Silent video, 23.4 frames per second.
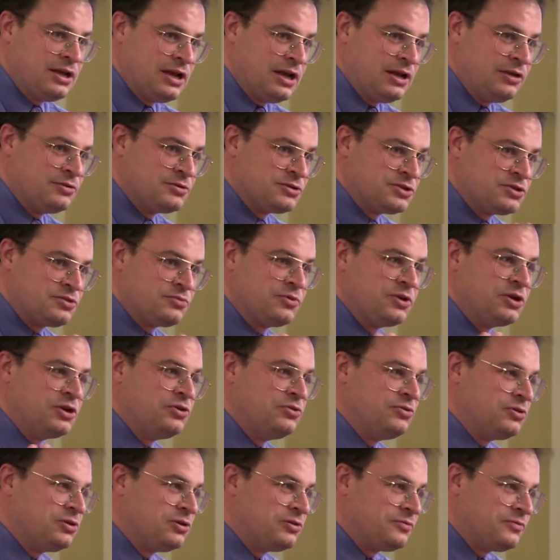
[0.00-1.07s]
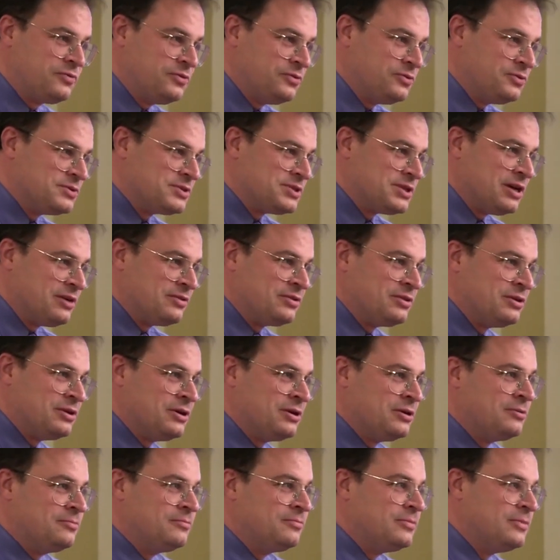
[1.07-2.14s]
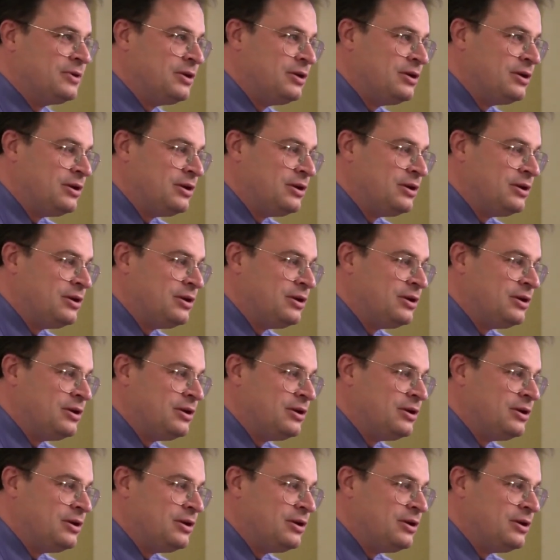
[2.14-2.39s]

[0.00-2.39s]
hey, there's three nuclear fuels out there